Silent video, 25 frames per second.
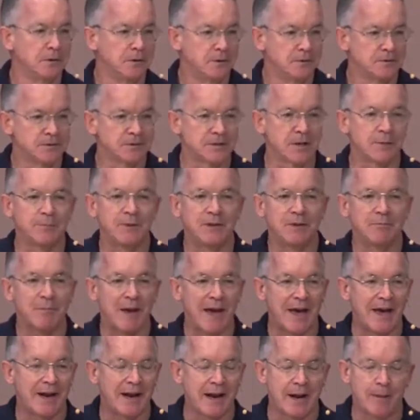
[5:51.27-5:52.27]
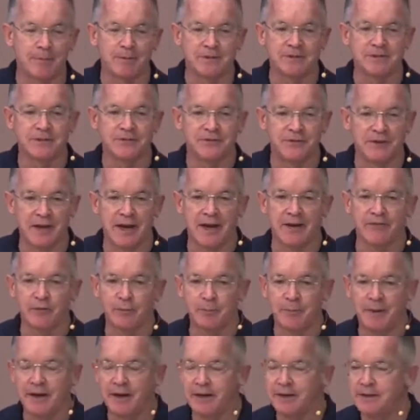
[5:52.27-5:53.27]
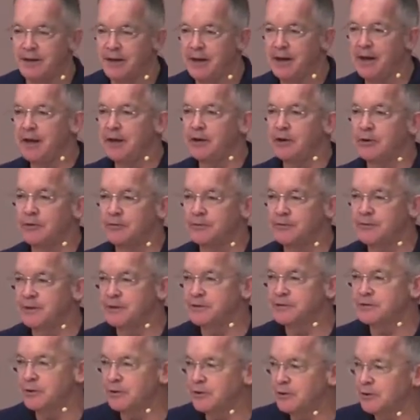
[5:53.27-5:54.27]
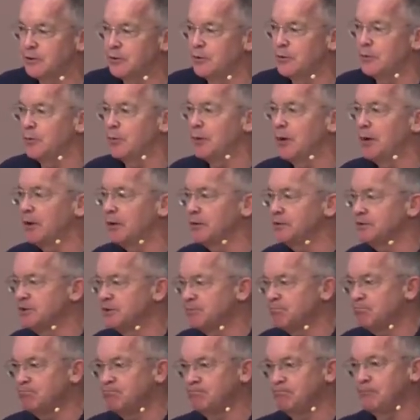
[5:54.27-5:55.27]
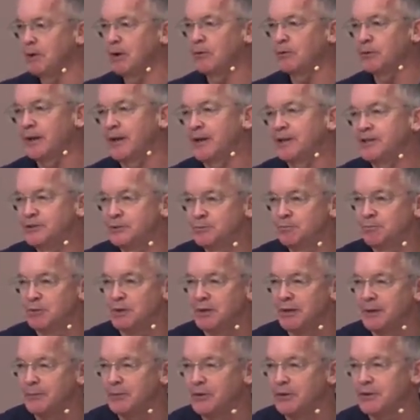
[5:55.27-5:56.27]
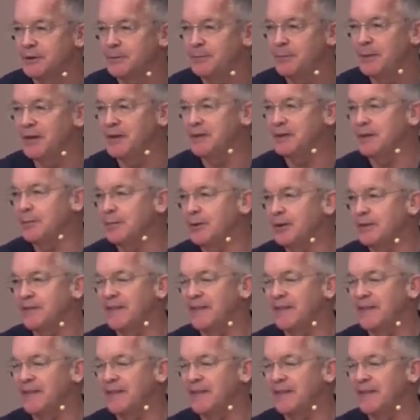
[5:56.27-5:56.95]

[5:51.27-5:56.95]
Something bad happens if you have a bad day or if things aren't going well, just blame it on the pandemic.